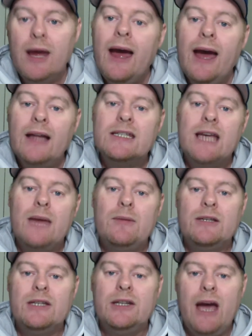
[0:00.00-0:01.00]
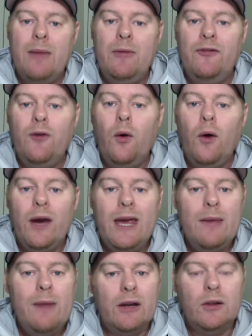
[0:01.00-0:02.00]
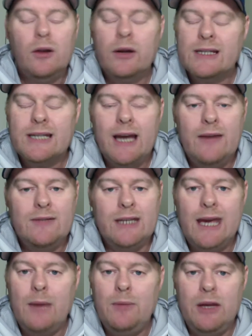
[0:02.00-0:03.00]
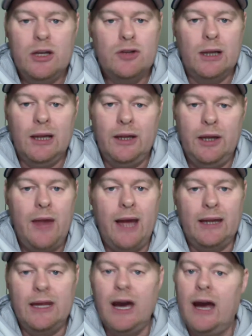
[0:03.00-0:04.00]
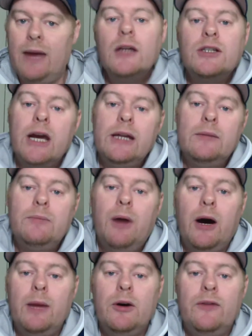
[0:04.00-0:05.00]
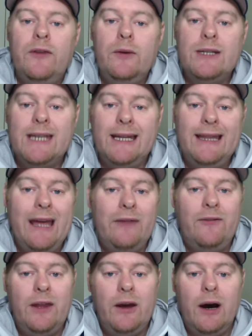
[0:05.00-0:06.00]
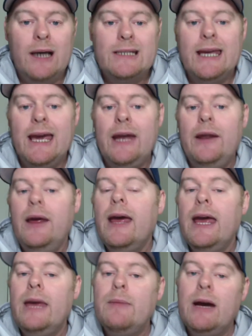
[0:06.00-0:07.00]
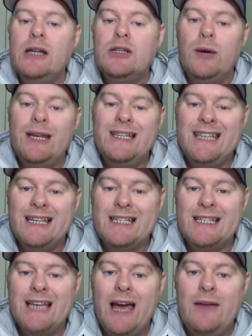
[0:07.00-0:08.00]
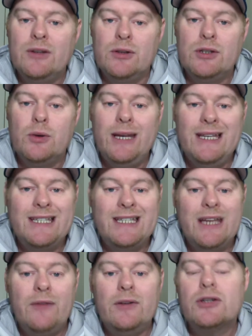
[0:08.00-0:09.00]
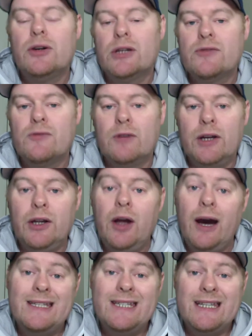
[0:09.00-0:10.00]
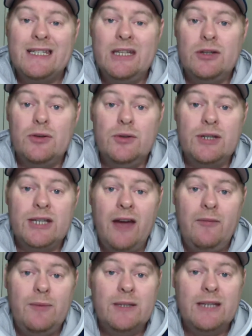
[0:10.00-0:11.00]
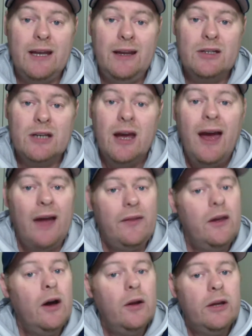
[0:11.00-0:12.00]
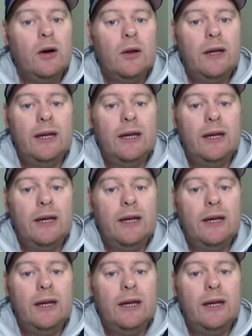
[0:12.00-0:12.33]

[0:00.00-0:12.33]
and same as the day before, he made a lot of saves that kept the Adrenaline in that game. Jaden Pine Murphy was in net for the Ice again. He made 26 saves on 27 shots for a .962 save percentage, and the only goal he